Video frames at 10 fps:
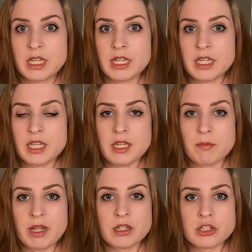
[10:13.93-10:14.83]
He
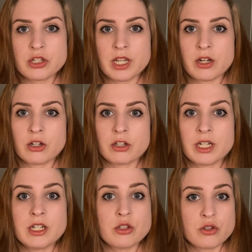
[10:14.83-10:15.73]
managed to get her
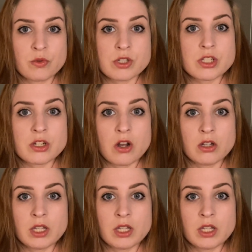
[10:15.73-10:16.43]
into a stall